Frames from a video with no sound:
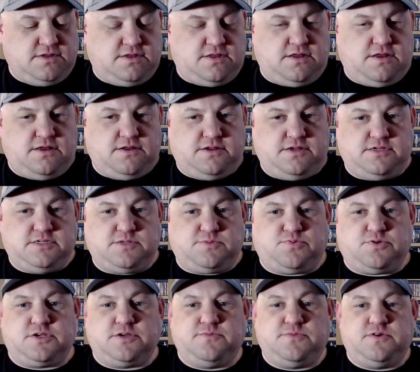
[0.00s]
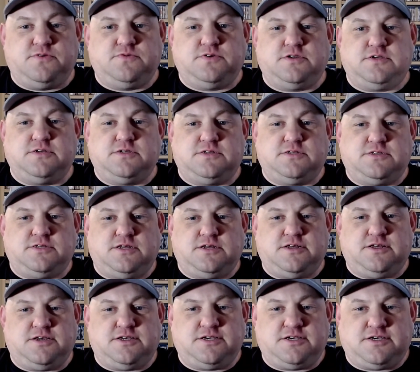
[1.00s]
And then this is a pretty good movie
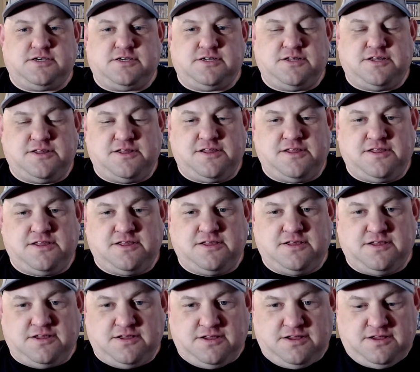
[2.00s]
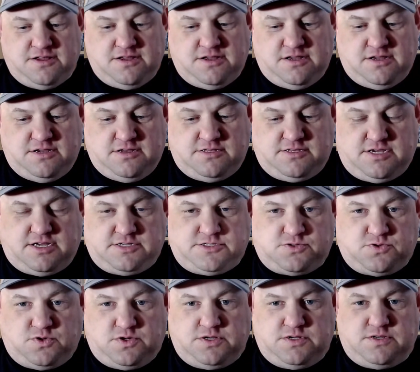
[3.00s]
that I
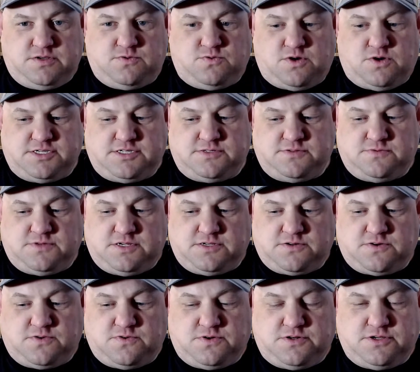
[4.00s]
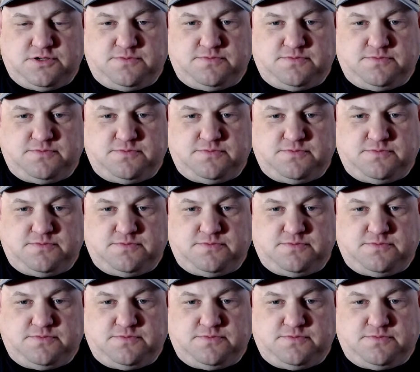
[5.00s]
enjoyed watching when I was growing up.